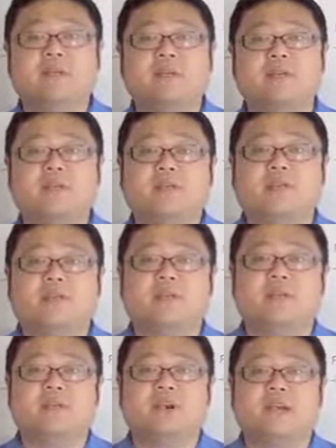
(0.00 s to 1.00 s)
and Director of
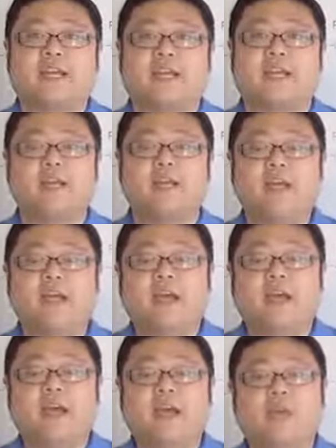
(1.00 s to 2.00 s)
Sky Academy,
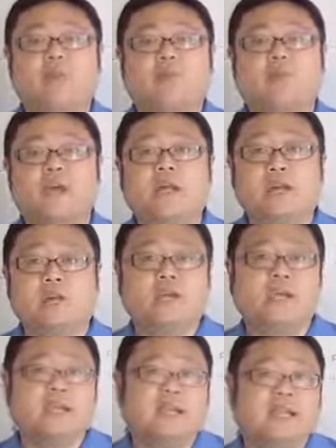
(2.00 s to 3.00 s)
and we're
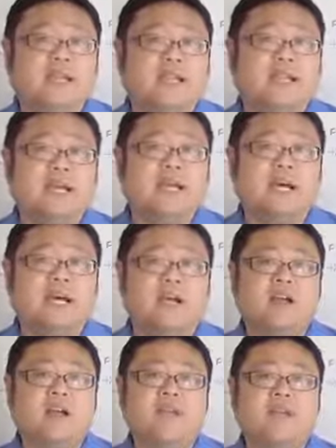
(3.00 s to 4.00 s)
looking at linear
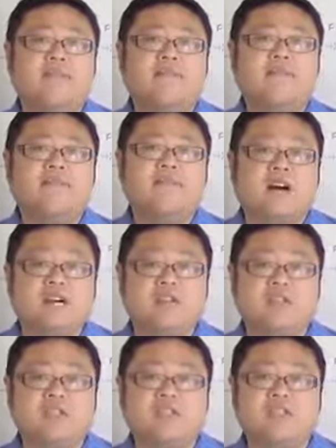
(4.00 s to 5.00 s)

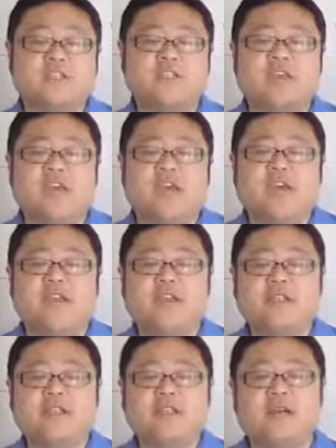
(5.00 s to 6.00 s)
functions.
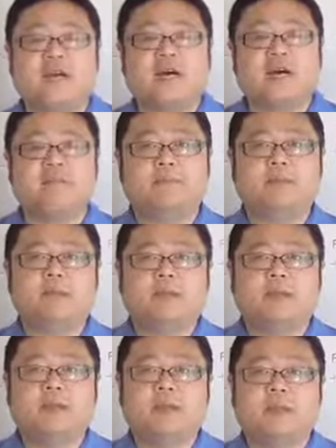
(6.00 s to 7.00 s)
And
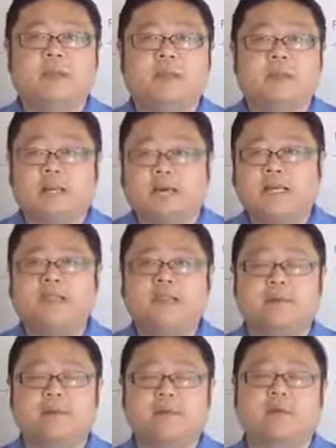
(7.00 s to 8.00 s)
in the last
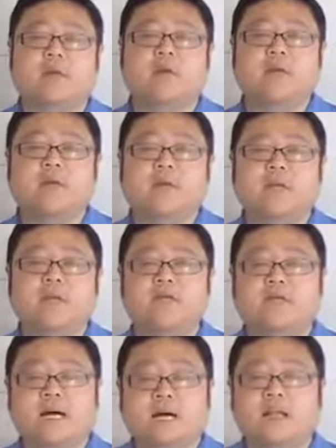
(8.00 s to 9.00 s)
episode, we
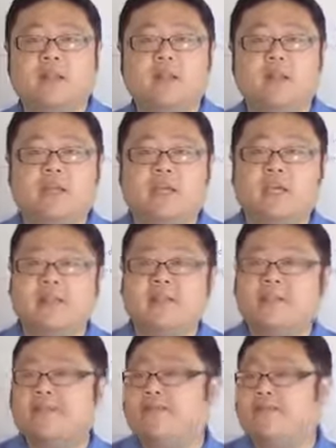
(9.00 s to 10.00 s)
started looking at the
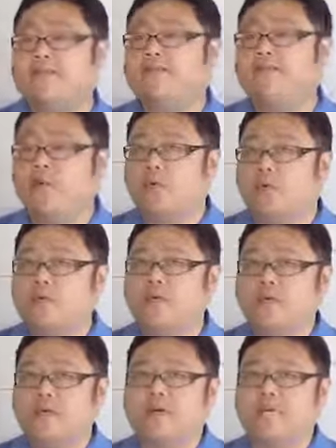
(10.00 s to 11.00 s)
different forms
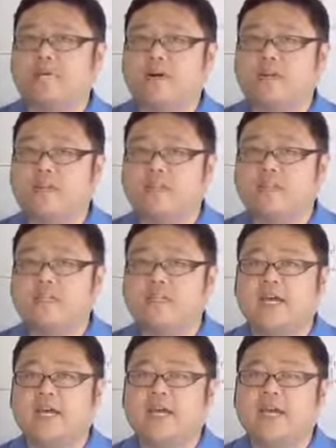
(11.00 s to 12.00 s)
linear functions can
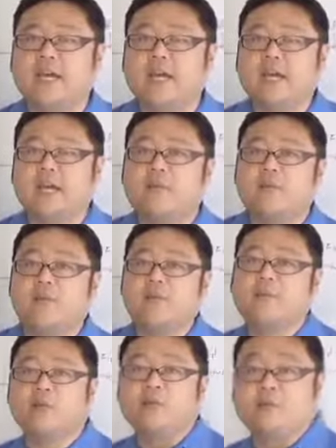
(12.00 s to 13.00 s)
take, and we
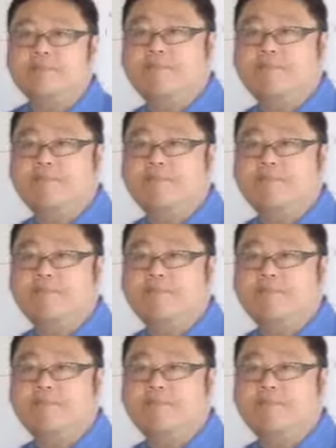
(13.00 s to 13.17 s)
looked in